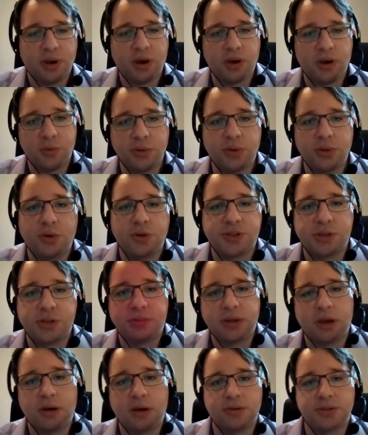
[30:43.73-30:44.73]
I will also
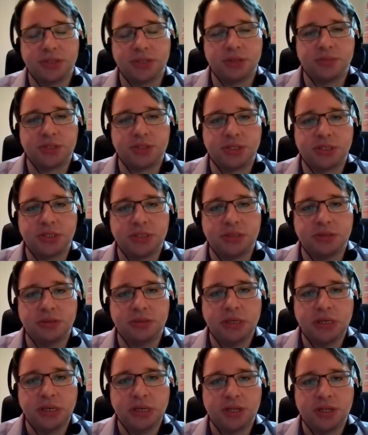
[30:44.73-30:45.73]
be holding them to
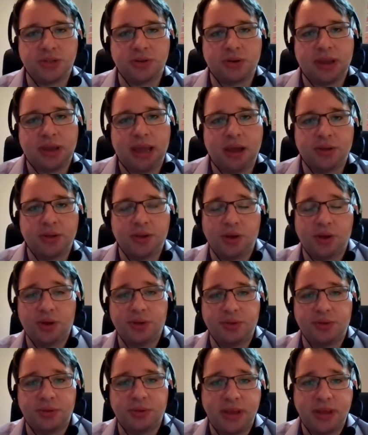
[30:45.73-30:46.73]
account
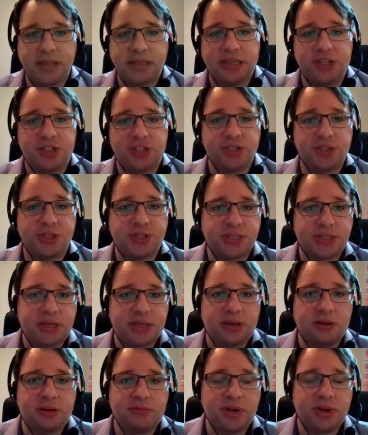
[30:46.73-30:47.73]
on the many issues
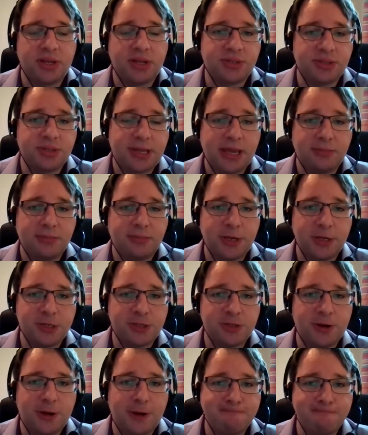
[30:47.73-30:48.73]
that I raise on the campaign
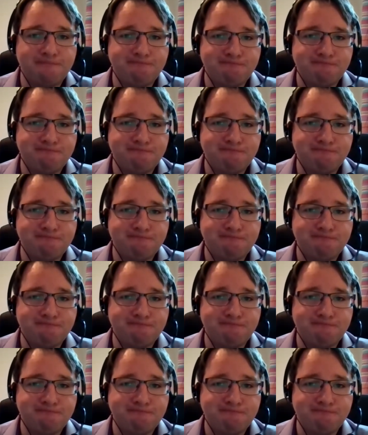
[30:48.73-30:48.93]
trail.